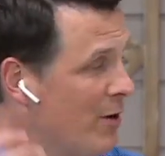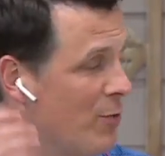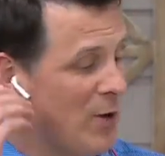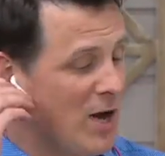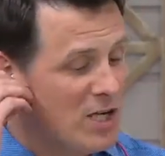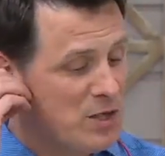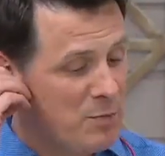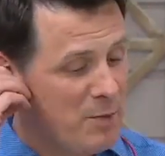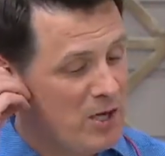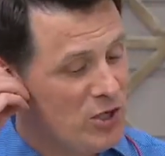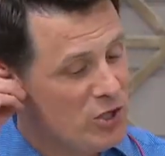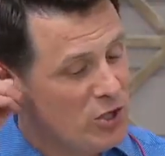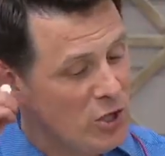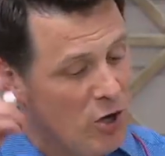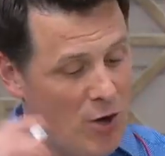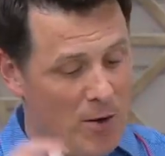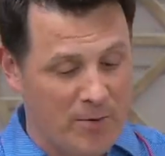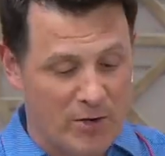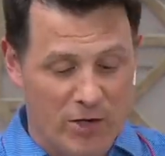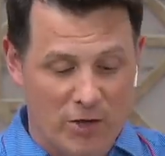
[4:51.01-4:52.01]
I watch my
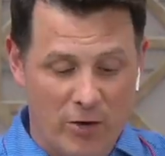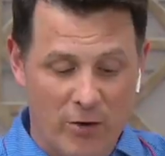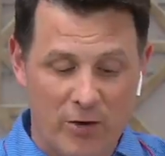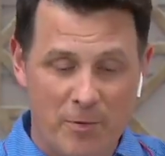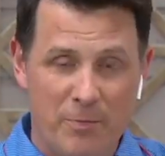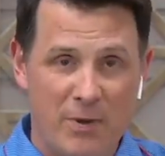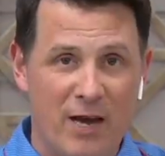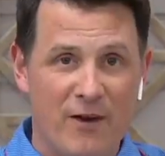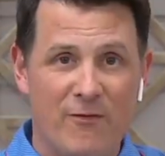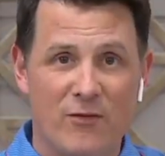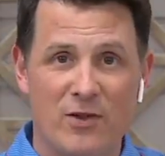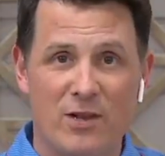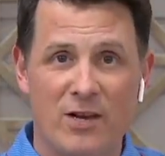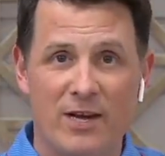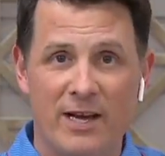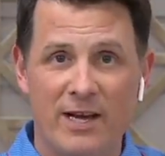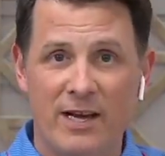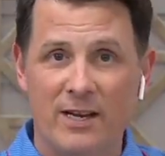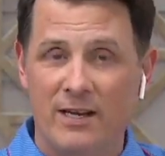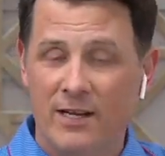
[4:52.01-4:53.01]
show, I'm going to go to bed for the
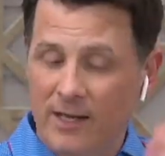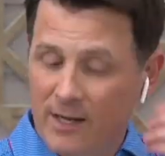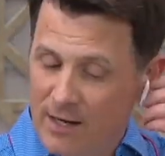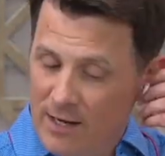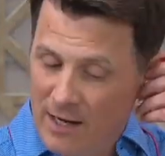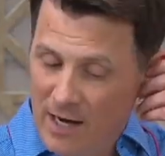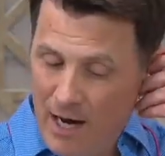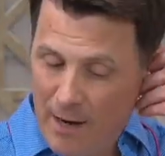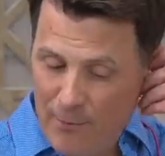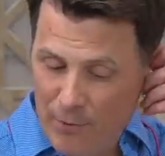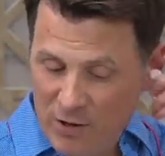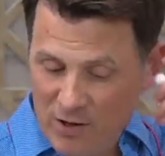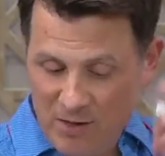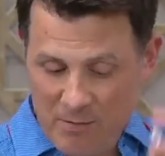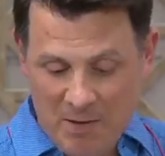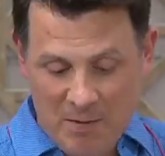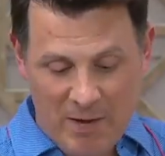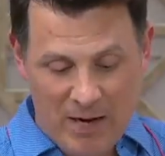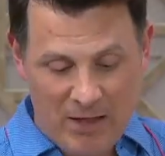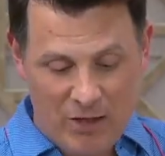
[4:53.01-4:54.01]
night. I'll put
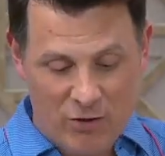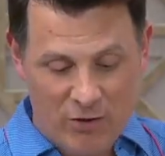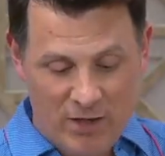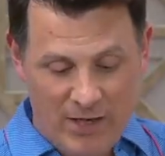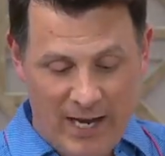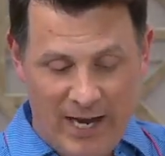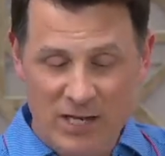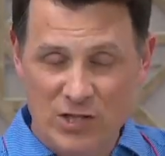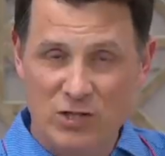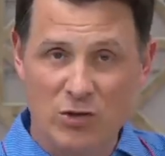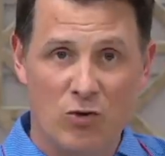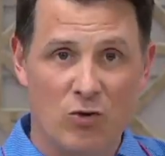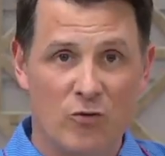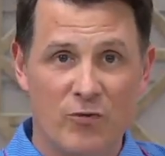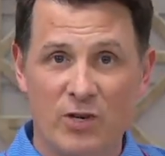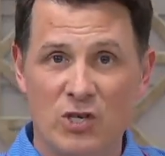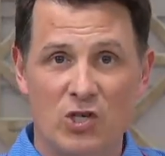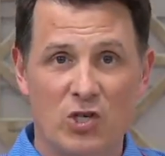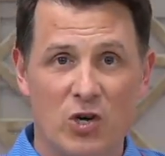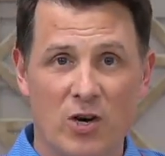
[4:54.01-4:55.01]
them in my little case so it'll
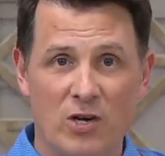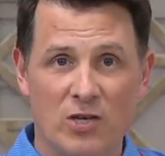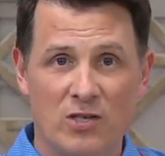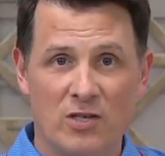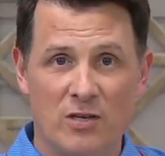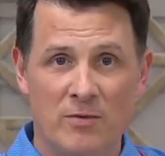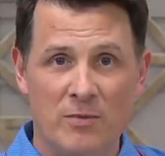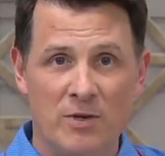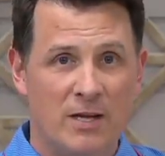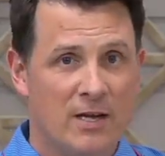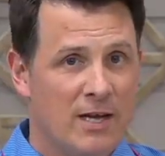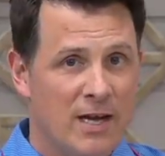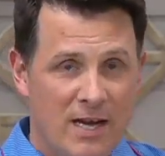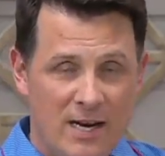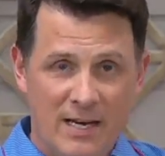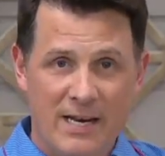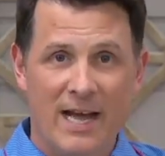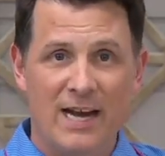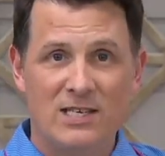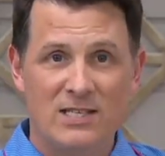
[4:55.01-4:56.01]
recharge them.
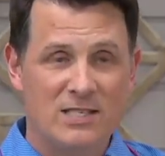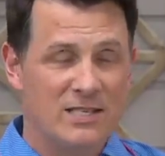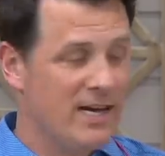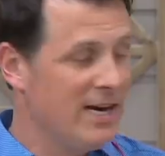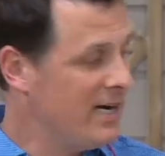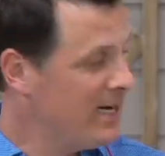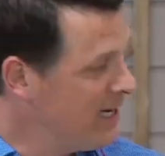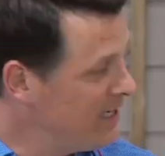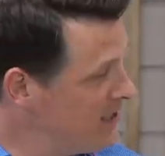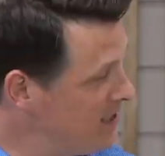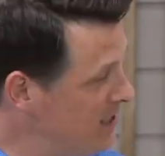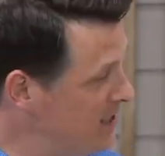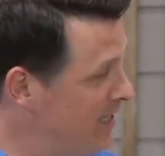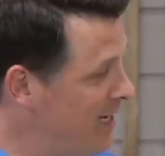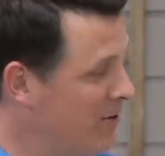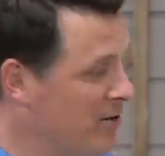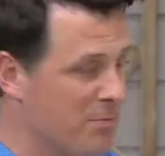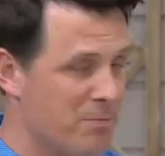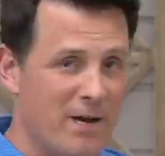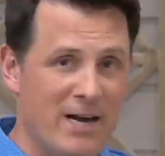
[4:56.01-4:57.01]
Next night, I Love sit
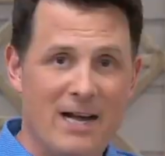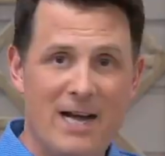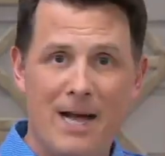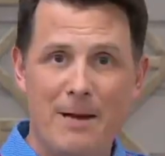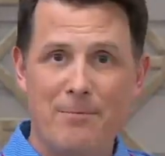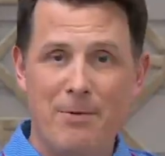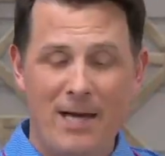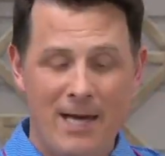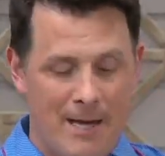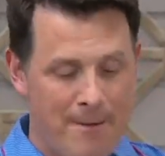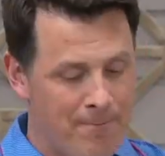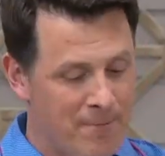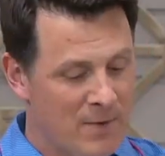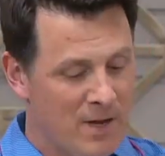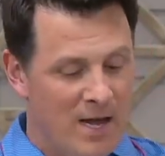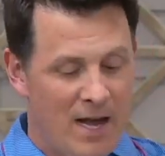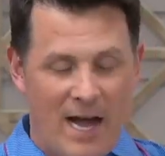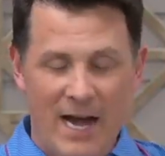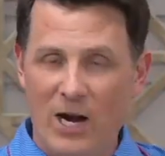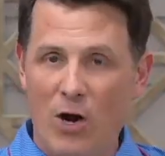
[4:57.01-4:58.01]
down this. with my iPad,
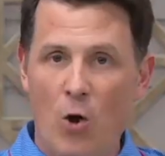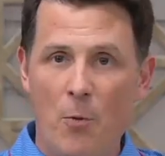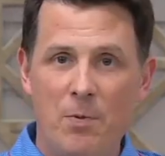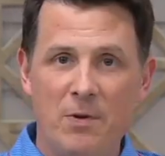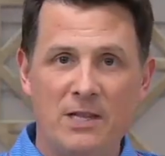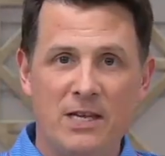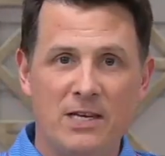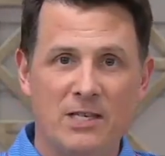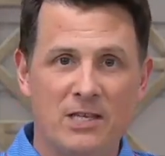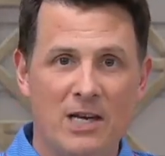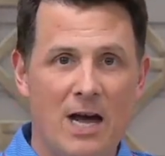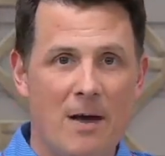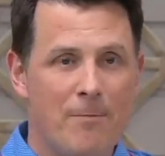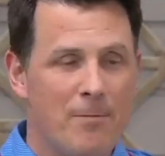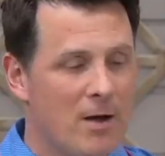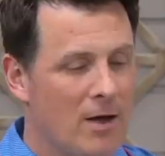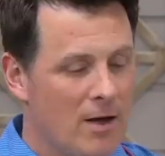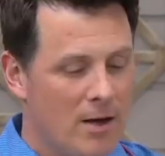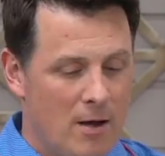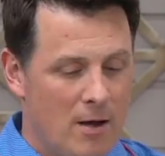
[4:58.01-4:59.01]
I open these
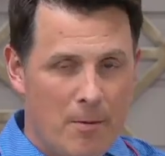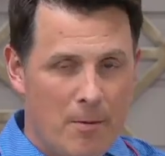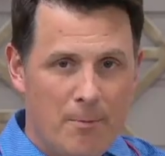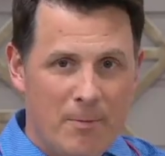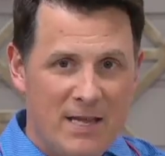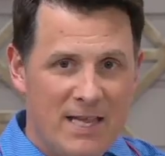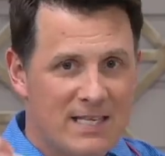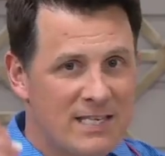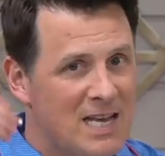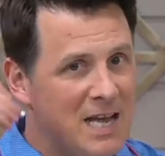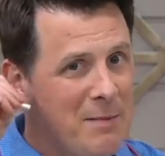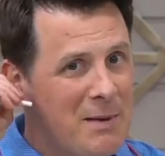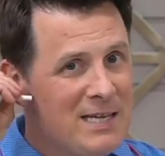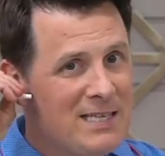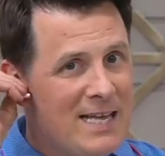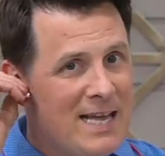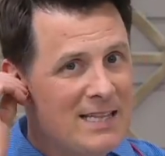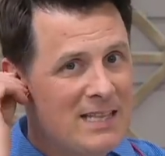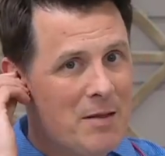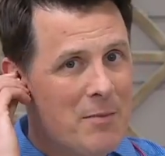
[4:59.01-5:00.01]
up, by the time I
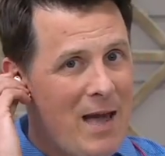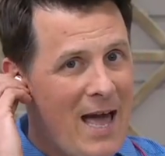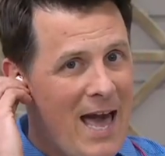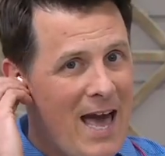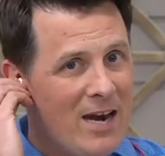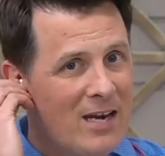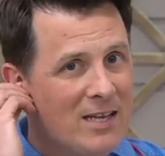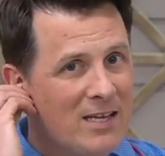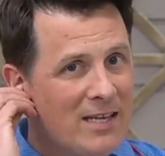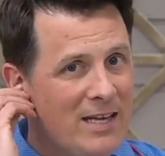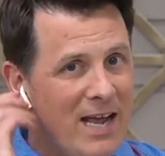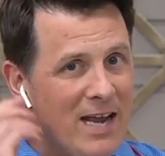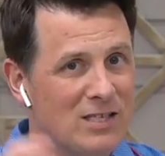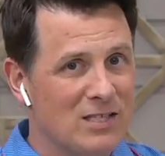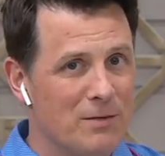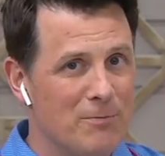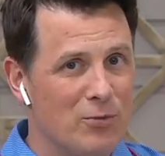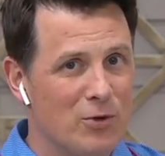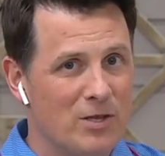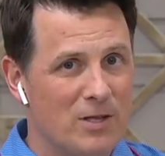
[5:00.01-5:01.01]
take them out of the
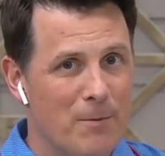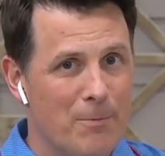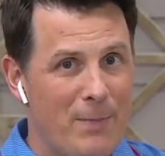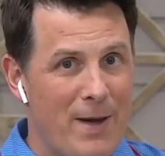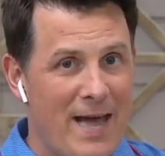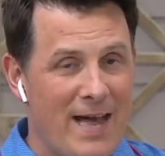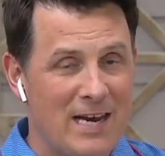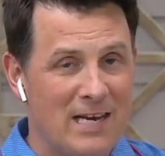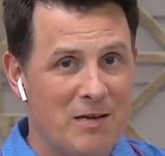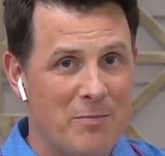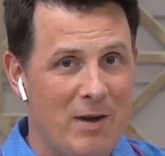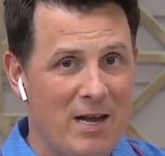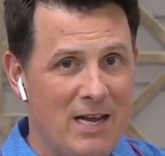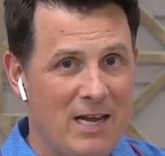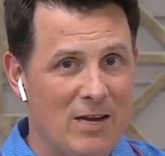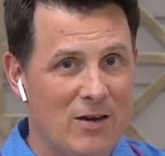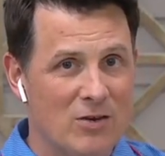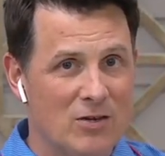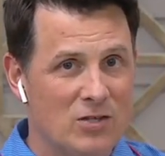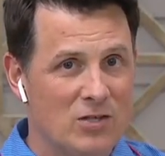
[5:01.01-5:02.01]
case and put them back into my
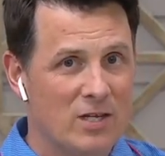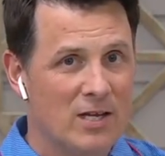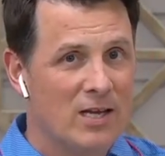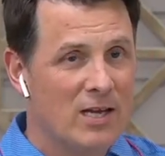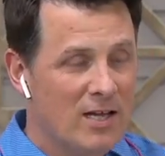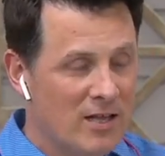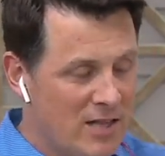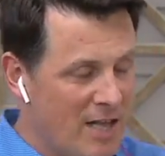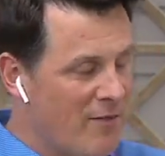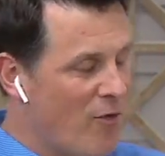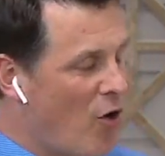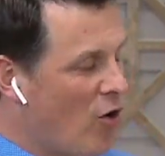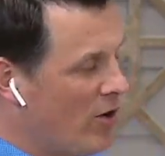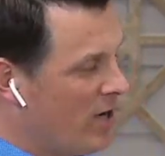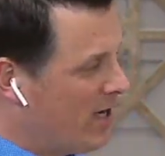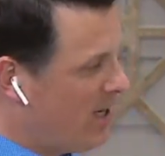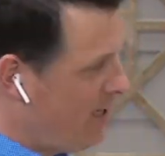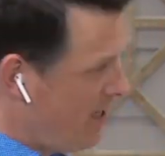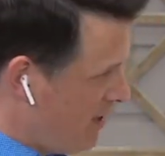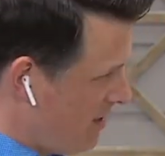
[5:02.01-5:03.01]
ears, they've
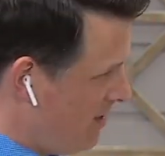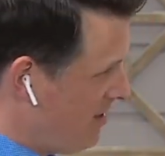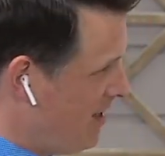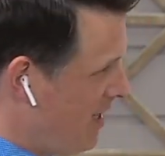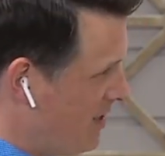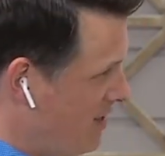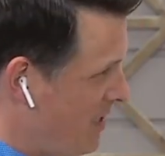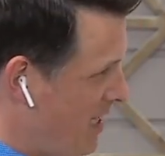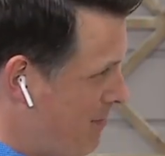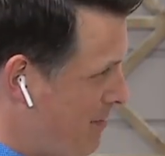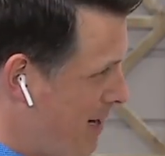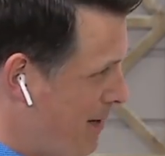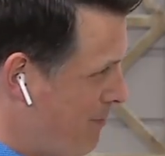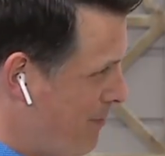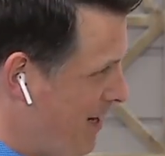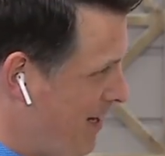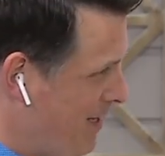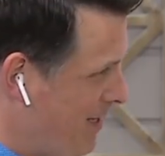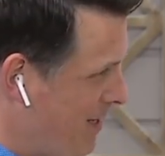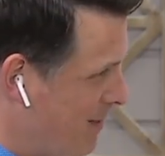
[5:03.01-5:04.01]
already connected to that same iPad.
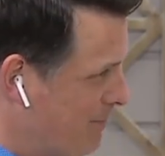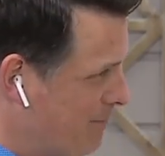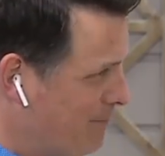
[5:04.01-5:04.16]
And you again.